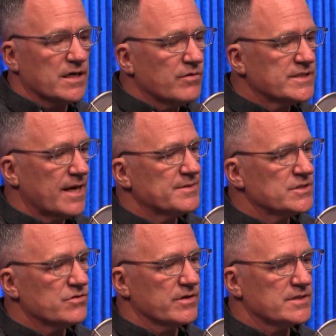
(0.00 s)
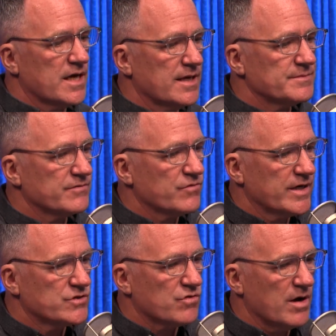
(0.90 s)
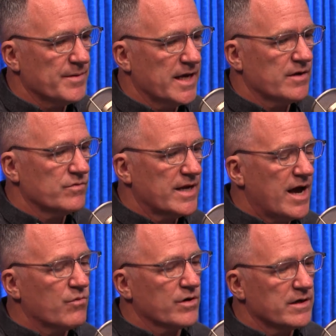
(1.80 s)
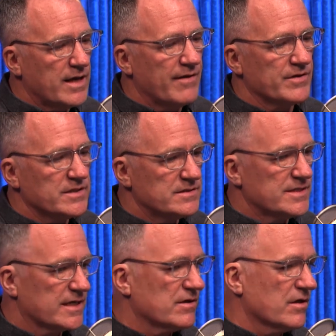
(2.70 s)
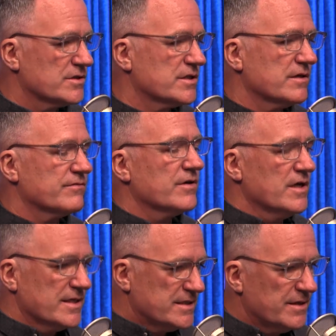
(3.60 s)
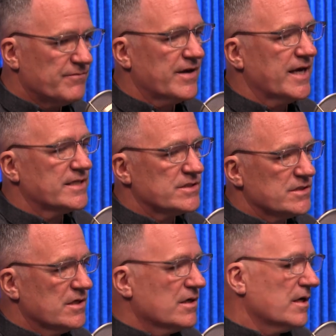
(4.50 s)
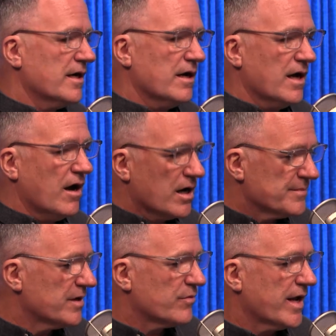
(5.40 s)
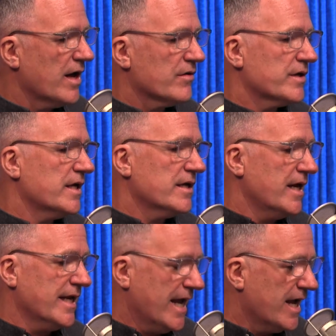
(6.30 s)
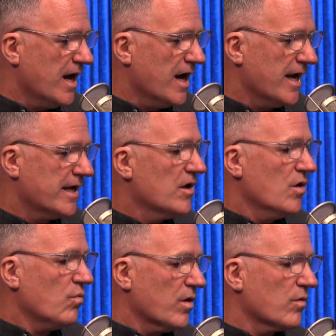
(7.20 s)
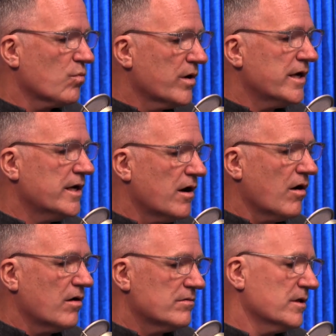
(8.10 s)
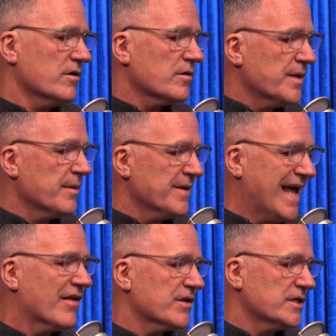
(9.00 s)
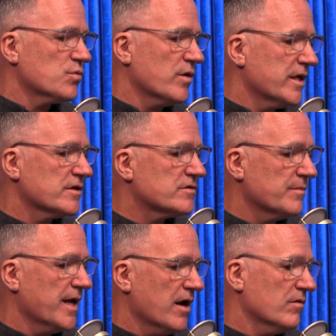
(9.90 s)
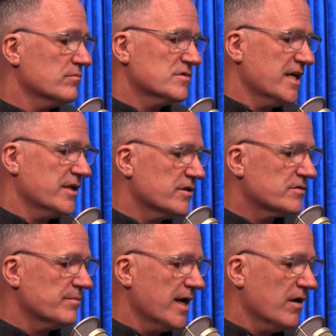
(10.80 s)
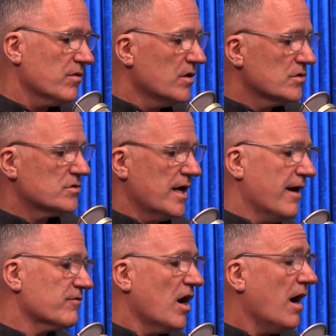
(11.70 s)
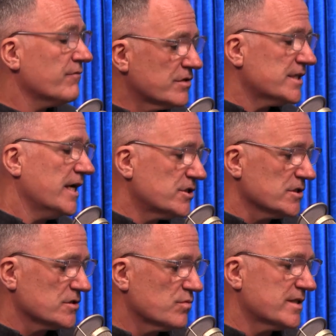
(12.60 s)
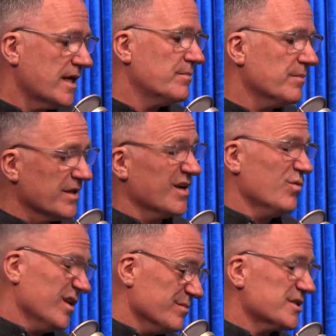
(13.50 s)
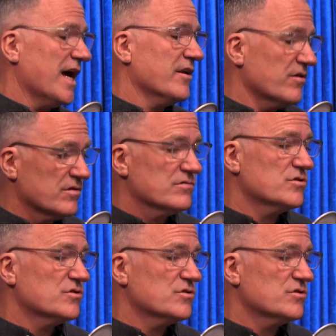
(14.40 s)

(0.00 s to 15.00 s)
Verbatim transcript: It always happens during times of great trauma, and now we're having the technology of deep fakes, uh, augmented reality, and AI, where we, you know, it'll be a banality 20 years from now, 10 years from now, to have conversations with dead people like William Shatner, mm.